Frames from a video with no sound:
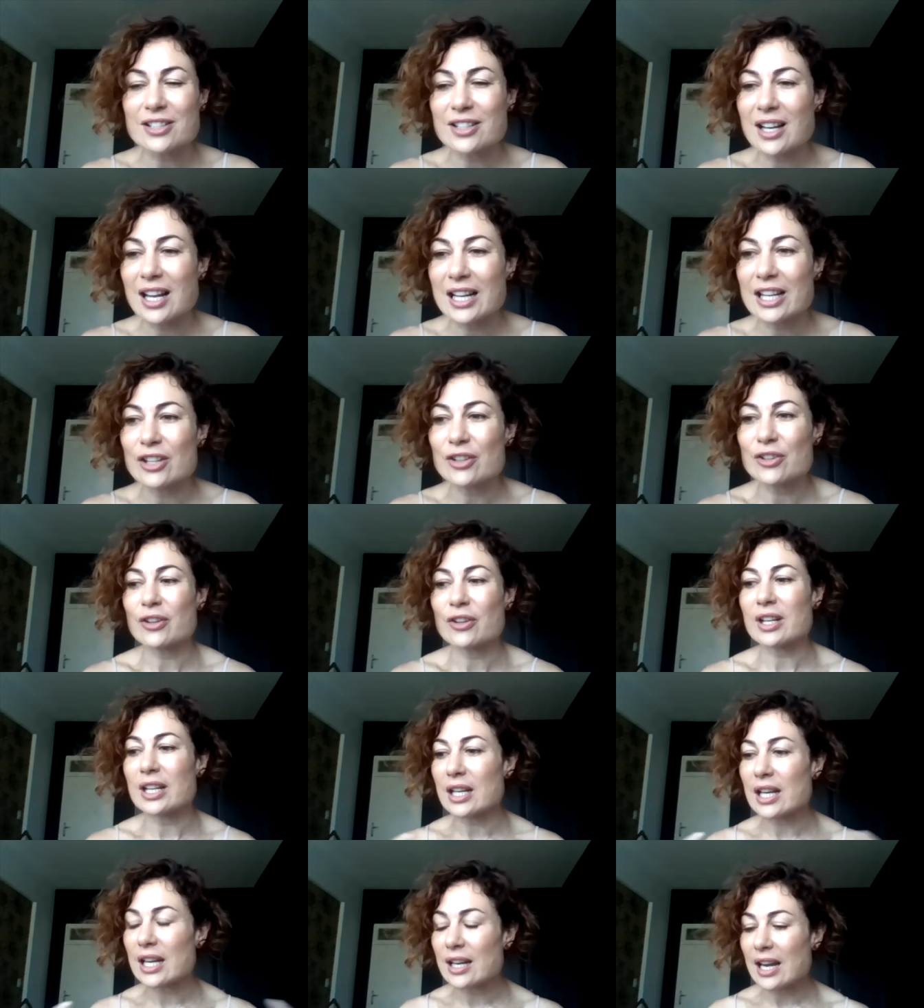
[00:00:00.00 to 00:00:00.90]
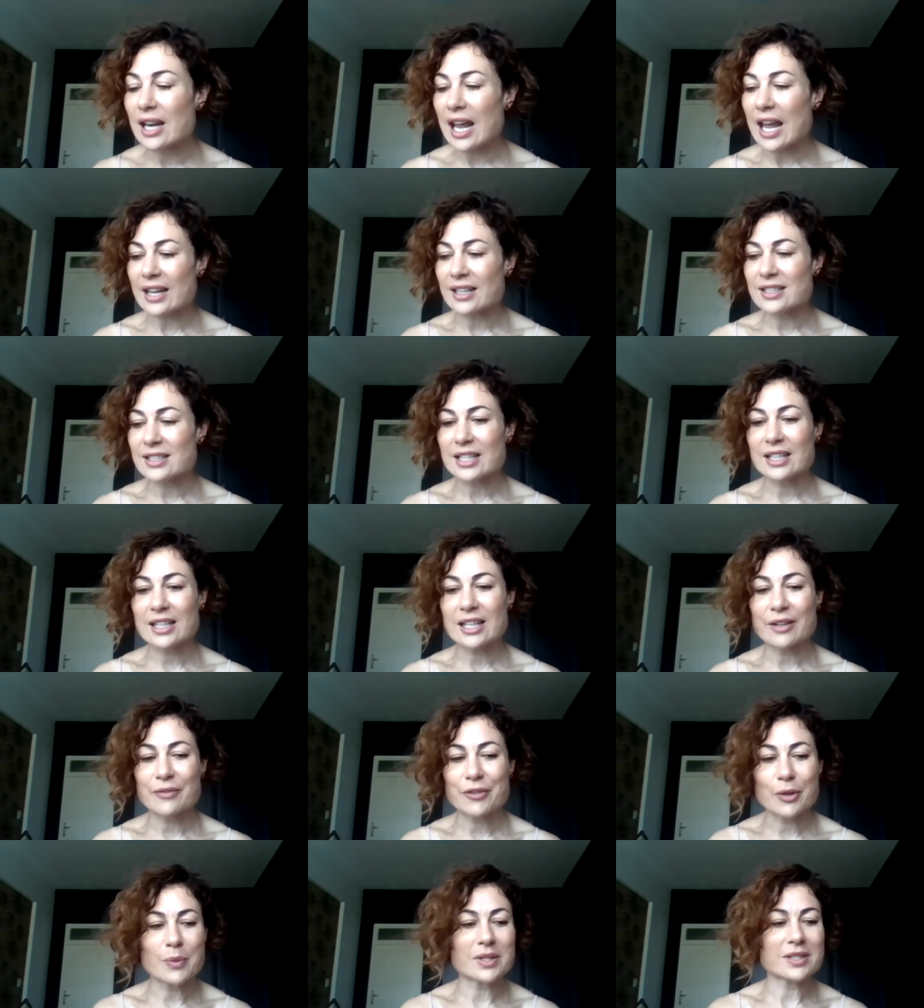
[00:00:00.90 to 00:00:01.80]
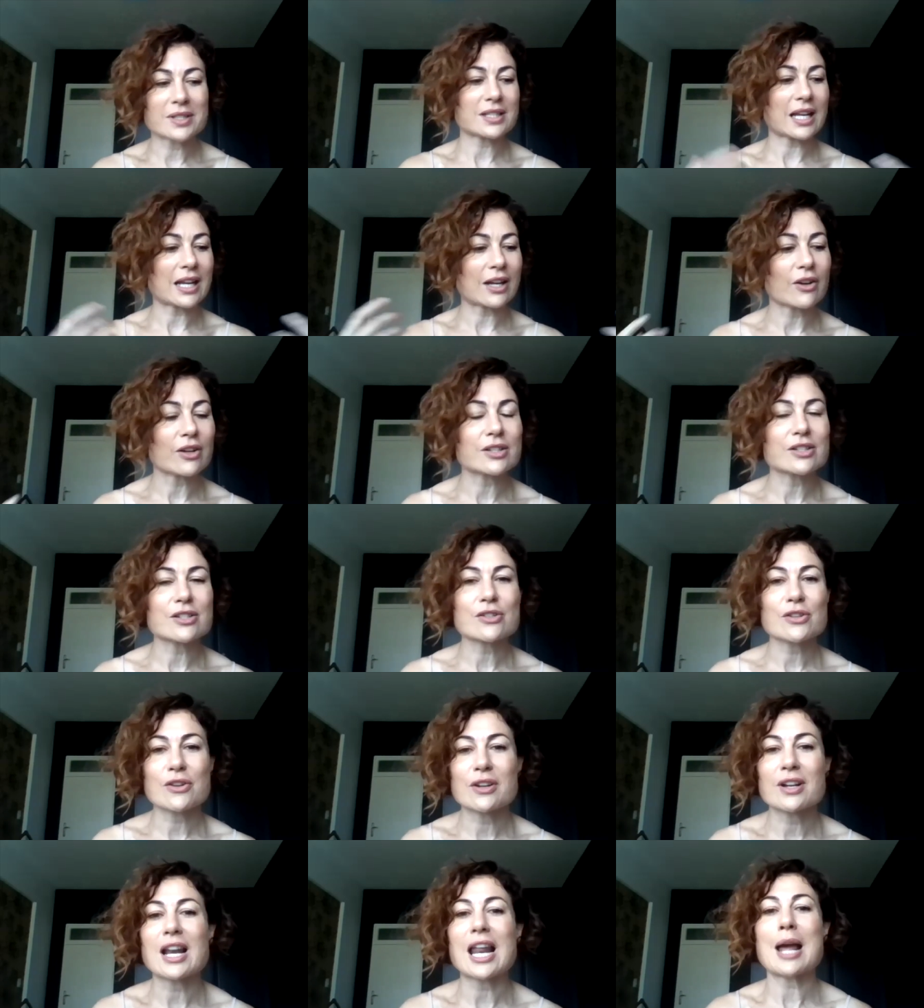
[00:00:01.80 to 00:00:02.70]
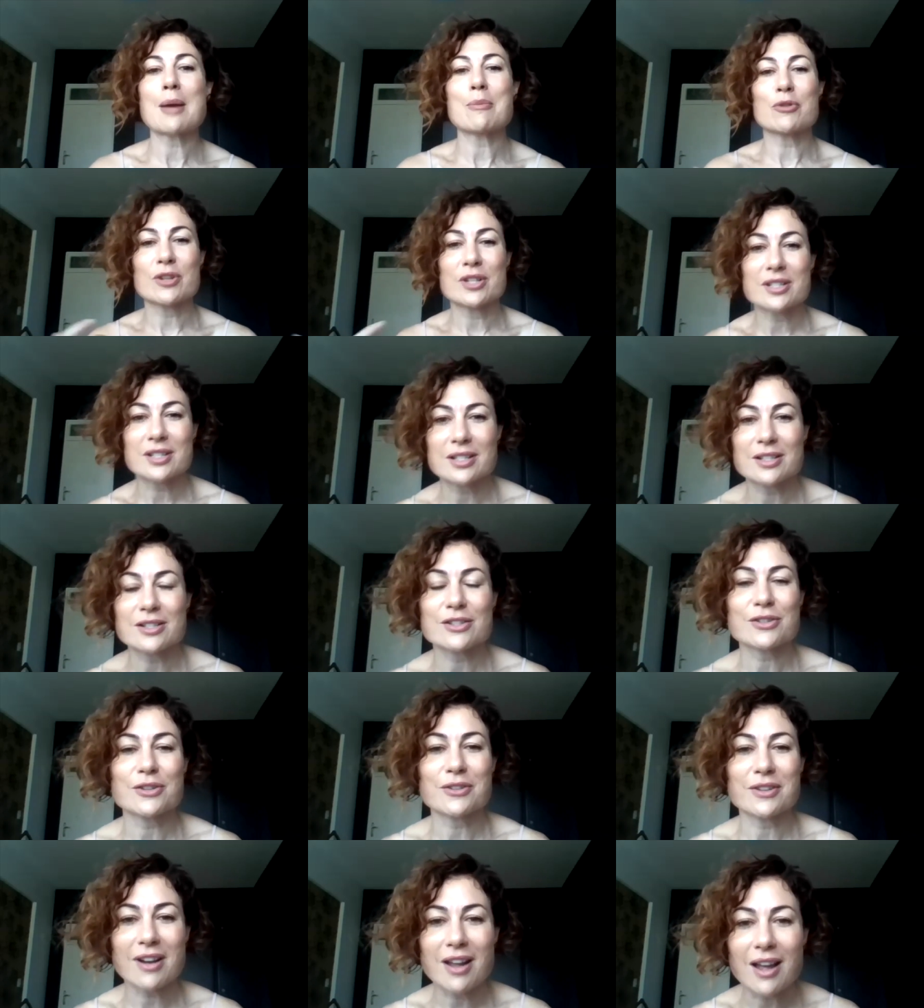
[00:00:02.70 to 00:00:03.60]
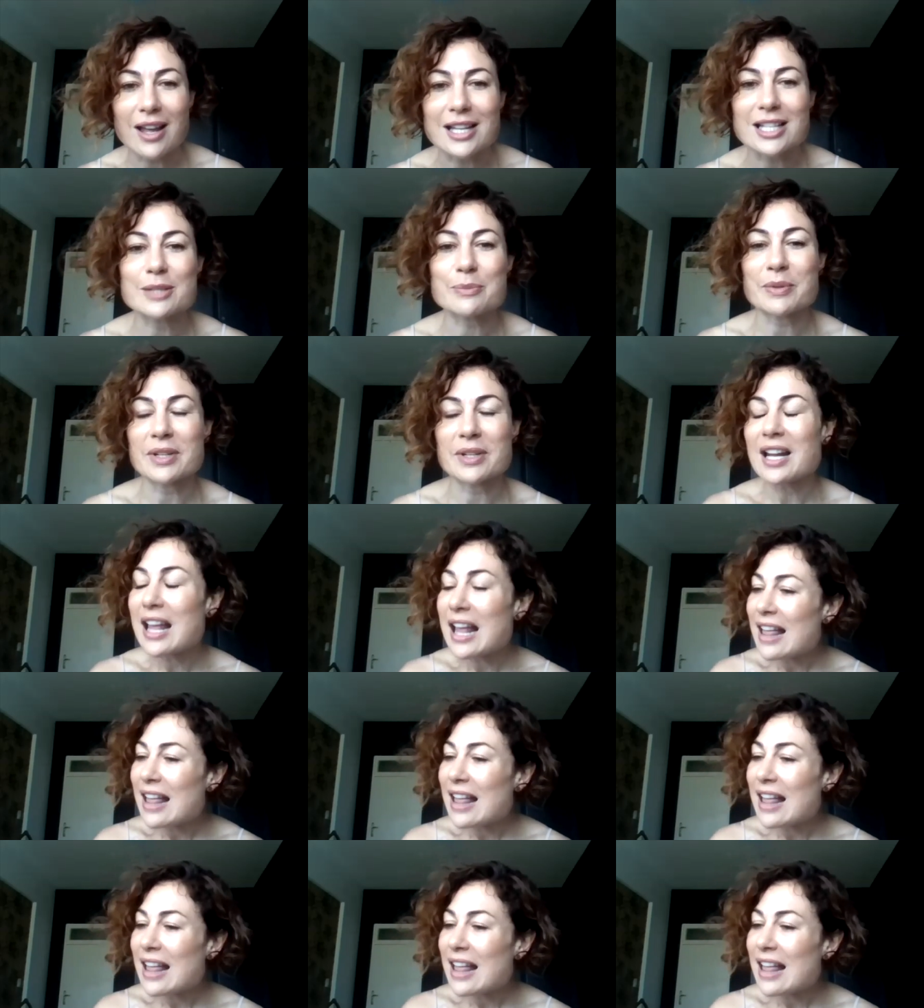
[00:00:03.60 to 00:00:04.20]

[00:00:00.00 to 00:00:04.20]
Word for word: to mm. like you know in, in, acting everyone's like oh it's so glamorous and so nice but